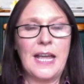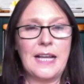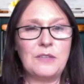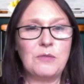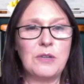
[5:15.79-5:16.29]

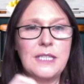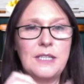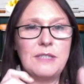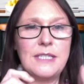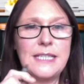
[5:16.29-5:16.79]
And what he
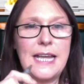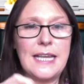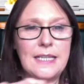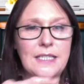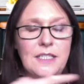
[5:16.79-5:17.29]
was
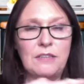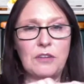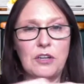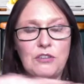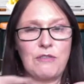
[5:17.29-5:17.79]
saying is, so you've
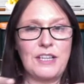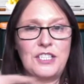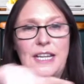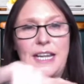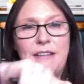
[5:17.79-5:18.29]
got
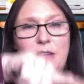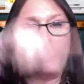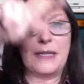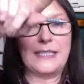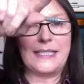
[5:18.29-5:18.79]
aggression here and
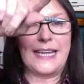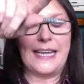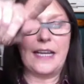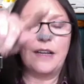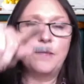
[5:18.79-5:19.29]
ability
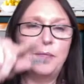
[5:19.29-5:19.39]
here.